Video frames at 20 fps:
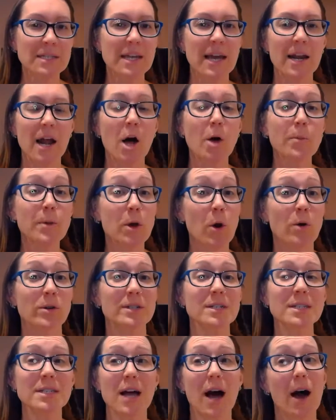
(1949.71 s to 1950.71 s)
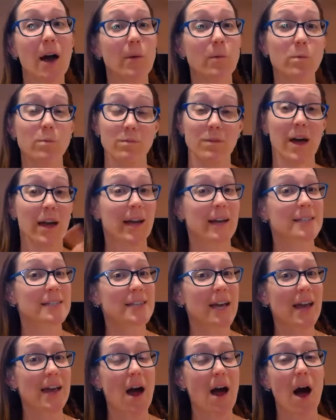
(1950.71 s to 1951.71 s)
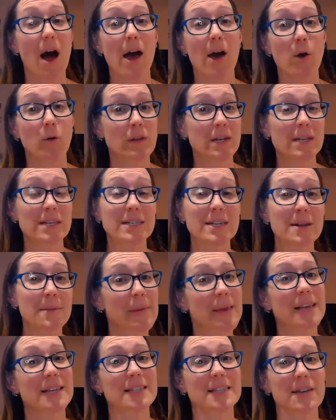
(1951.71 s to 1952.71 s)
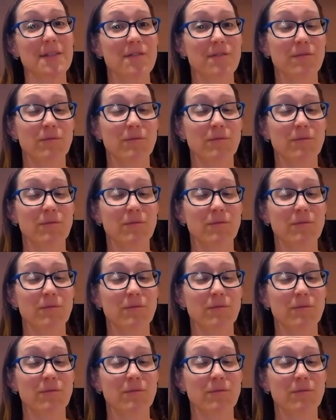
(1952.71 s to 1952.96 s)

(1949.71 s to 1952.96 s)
And I'll be honest, like I said, I only did it because I